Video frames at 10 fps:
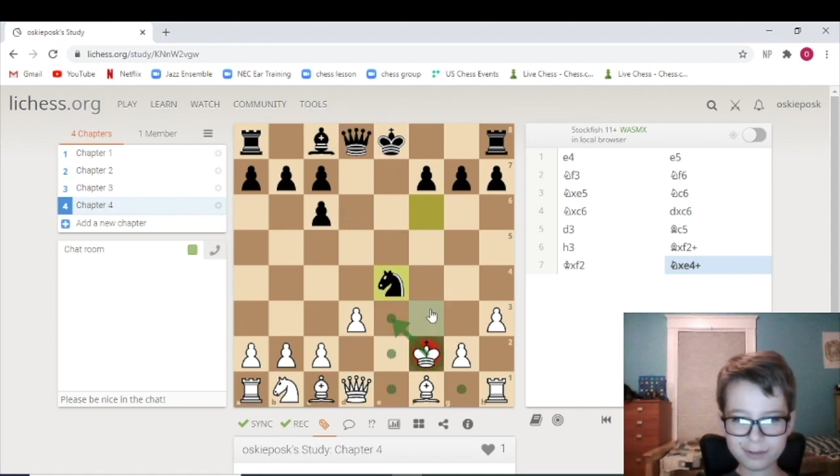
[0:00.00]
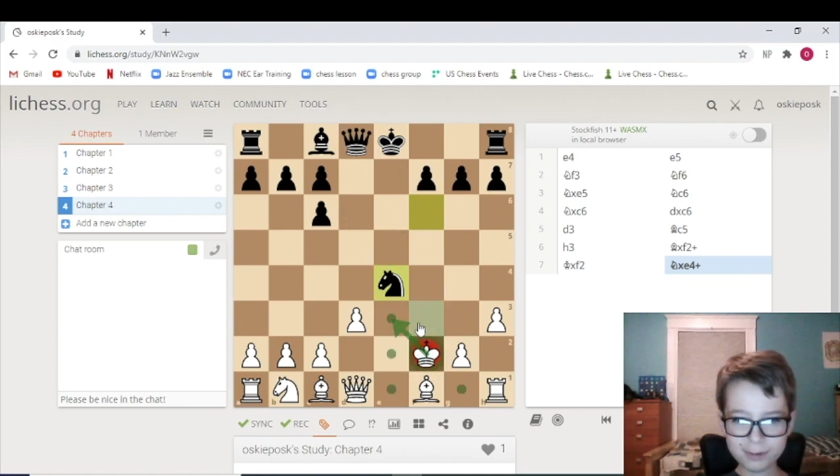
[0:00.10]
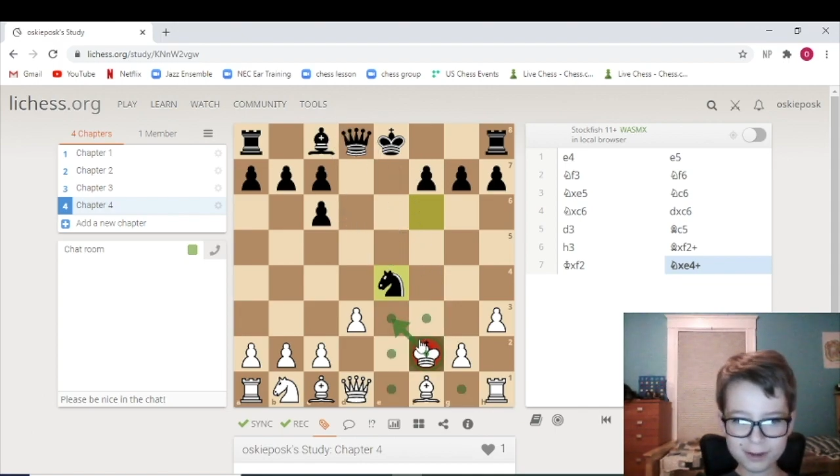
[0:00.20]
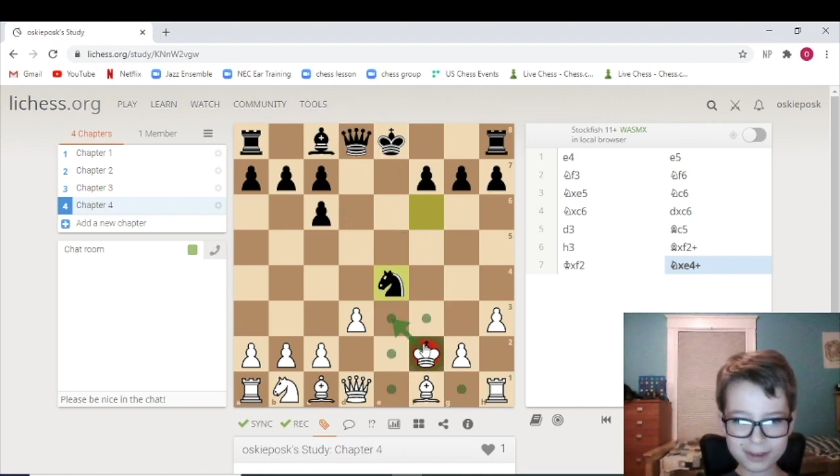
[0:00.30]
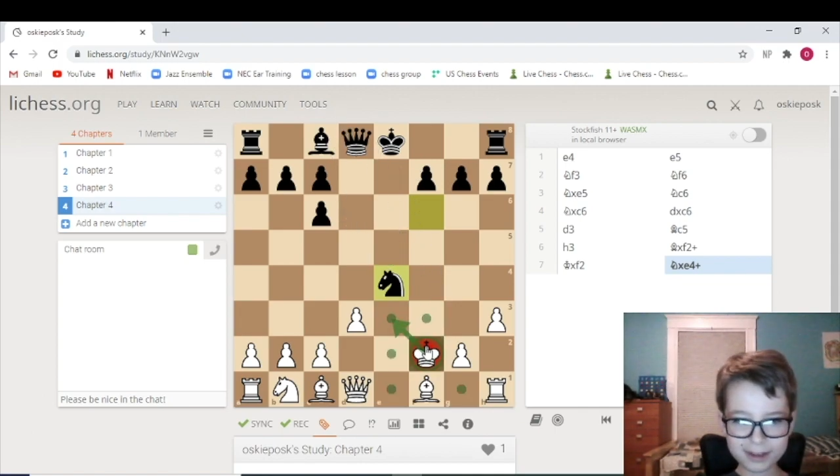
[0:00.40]

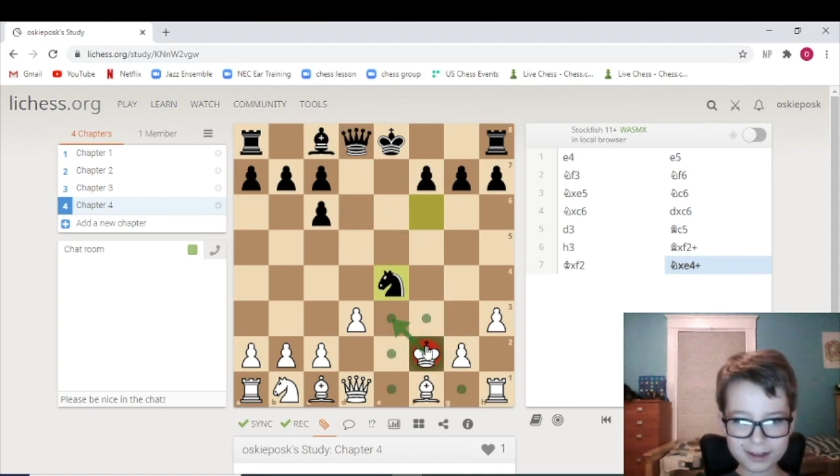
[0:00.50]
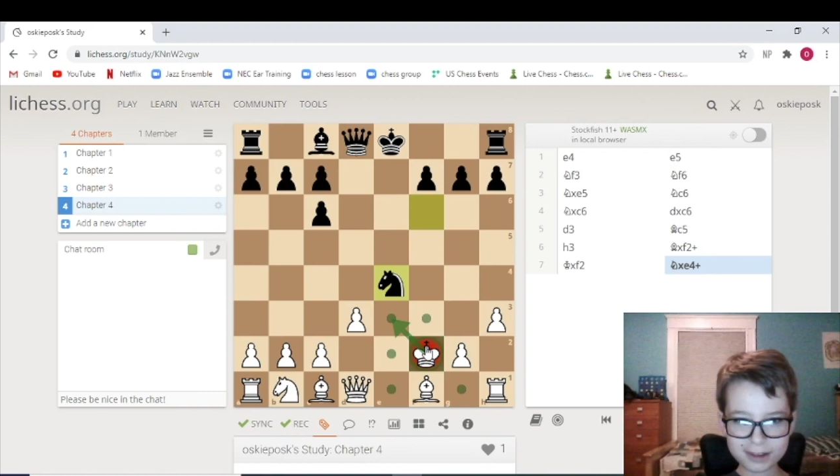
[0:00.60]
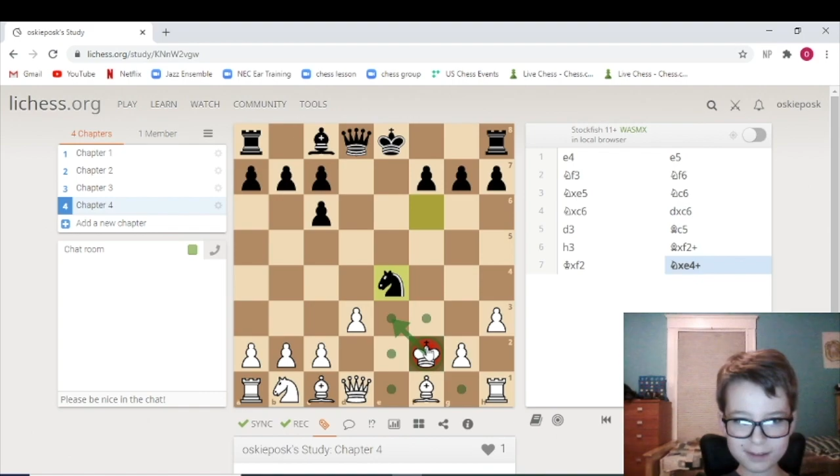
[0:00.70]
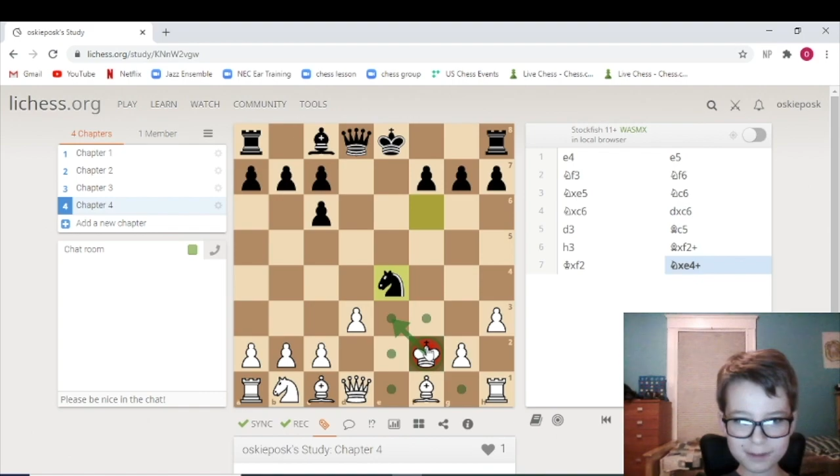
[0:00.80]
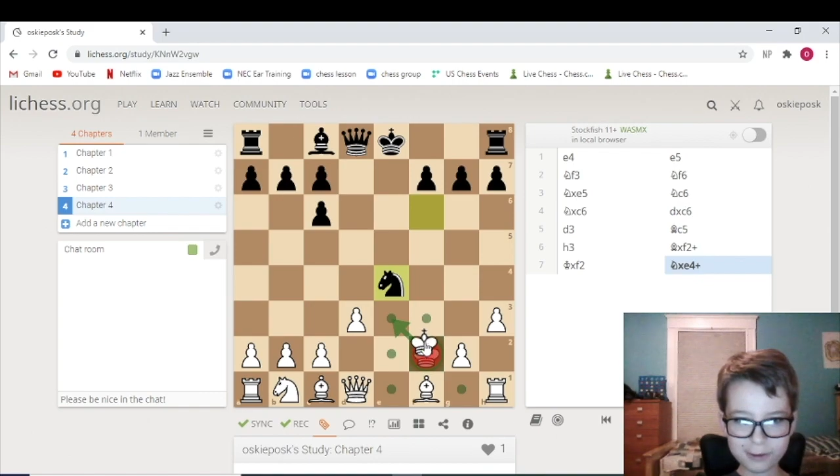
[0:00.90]
but it's like
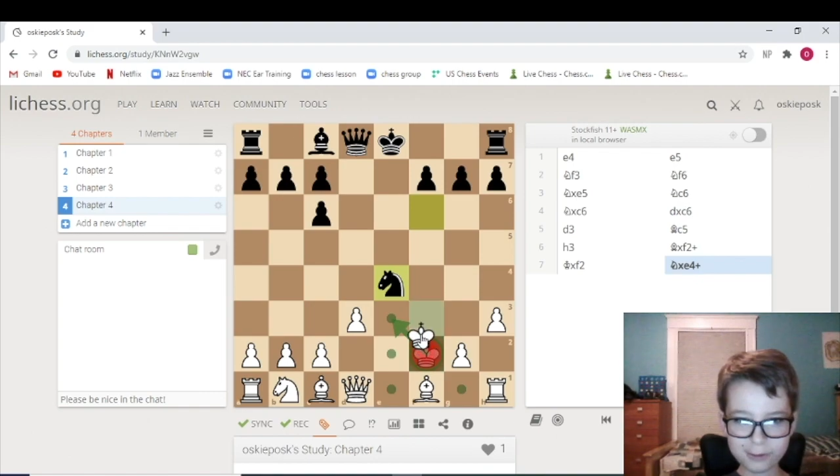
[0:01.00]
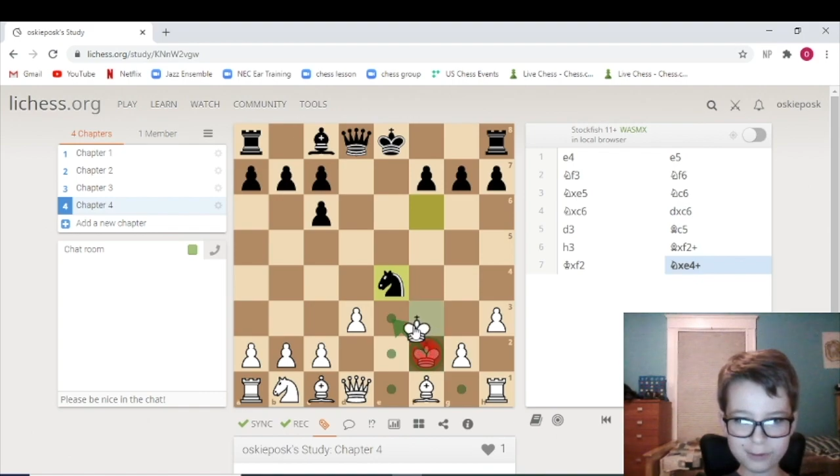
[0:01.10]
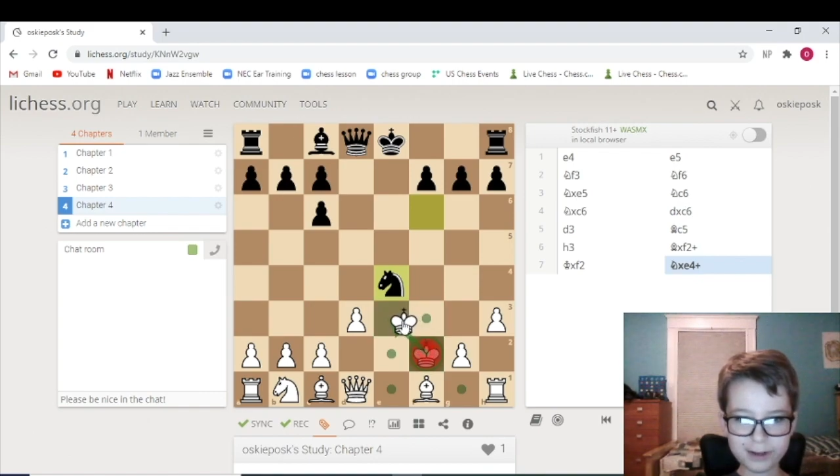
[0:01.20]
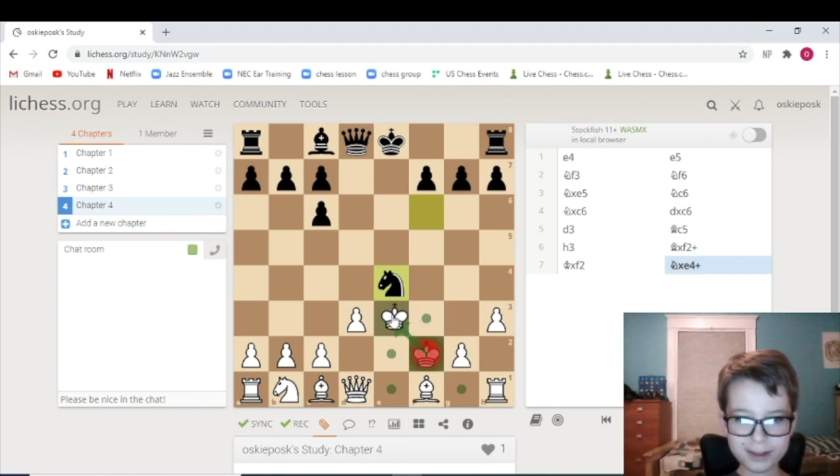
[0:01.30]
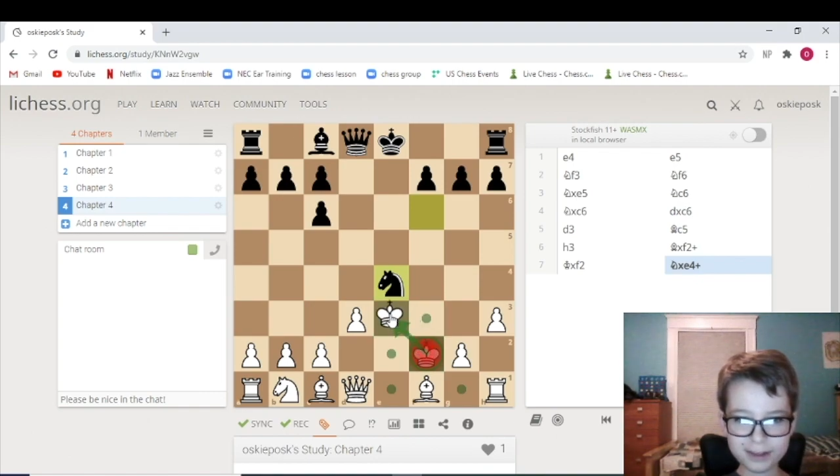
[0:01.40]
something
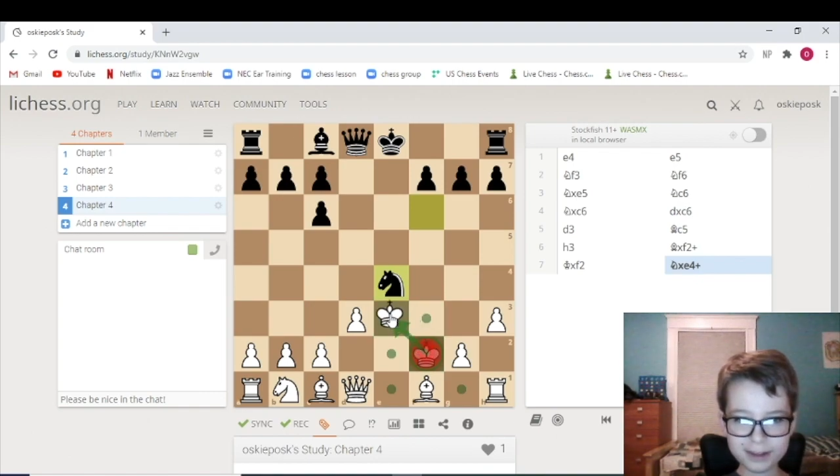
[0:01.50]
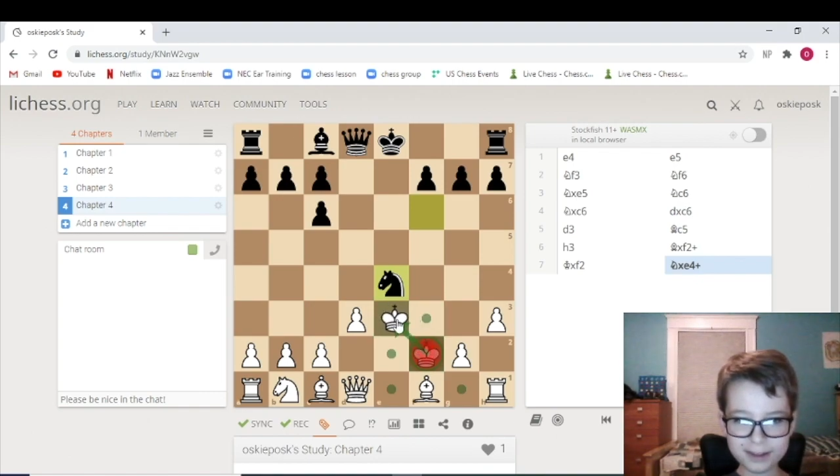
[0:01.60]
crazy,